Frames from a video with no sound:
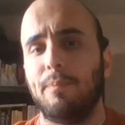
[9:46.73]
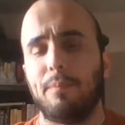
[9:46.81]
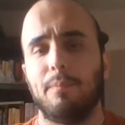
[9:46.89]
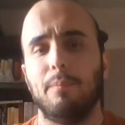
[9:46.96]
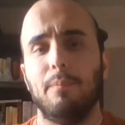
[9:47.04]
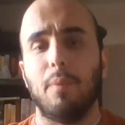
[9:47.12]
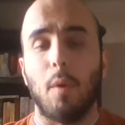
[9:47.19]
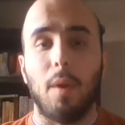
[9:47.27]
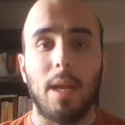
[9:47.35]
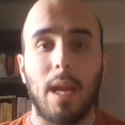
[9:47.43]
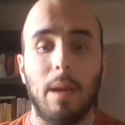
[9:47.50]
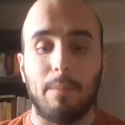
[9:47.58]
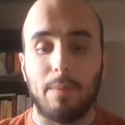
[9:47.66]

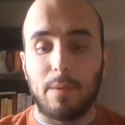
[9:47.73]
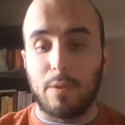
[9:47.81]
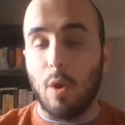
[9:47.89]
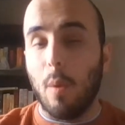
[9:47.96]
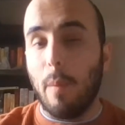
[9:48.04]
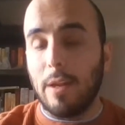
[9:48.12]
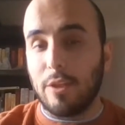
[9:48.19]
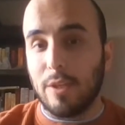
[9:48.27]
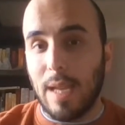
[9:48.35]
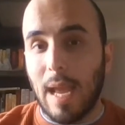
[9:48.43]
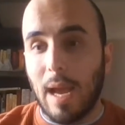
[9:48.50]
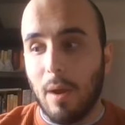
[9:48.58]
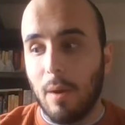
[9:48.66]
burning up so much
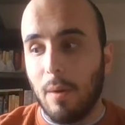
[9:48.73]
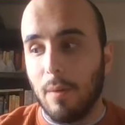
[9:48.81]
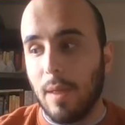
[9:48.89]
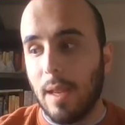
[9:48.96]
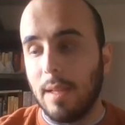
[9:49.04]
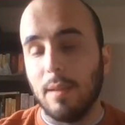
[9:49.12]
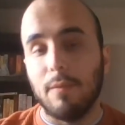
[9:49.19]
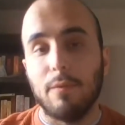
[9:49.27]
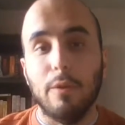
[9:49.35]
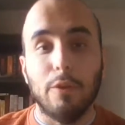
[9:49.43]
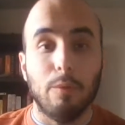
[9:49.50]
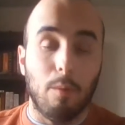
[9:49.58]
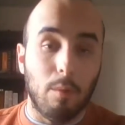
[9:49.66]
now that in the
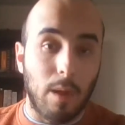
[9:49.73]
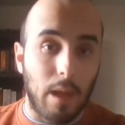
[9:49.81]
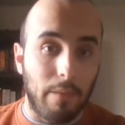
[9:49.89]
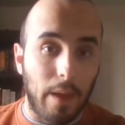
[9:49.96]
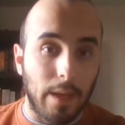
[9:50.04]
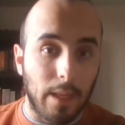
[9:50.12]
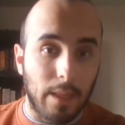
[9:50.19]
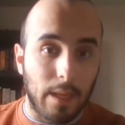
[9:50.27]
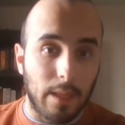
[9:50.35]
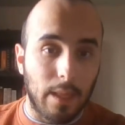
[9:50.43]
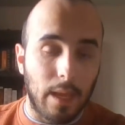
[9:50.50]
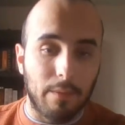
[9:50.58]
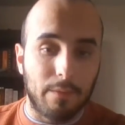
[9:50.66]
future we won't have anything
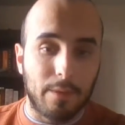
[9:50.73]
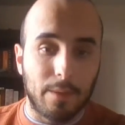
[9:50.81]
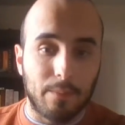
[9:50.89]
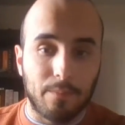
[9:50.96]
left.